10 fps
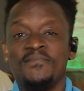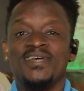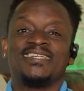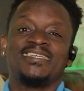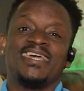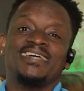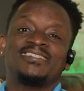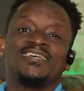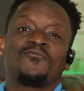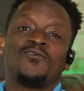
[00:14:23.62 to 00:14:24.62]
the
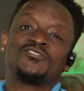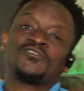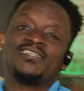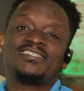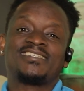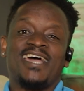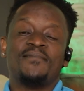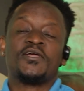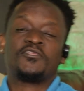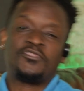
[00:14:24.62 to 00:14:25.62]
messages, the questions
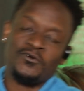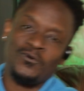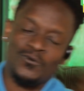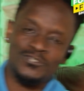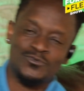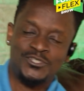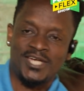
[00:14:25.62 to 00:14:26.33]
coming through, because we